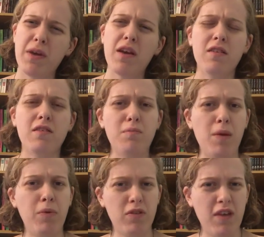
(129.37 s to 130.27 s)
because
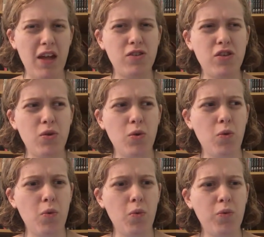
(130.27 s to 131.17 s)
people tend
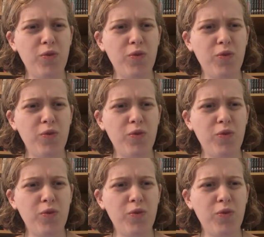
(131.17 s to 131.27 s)
to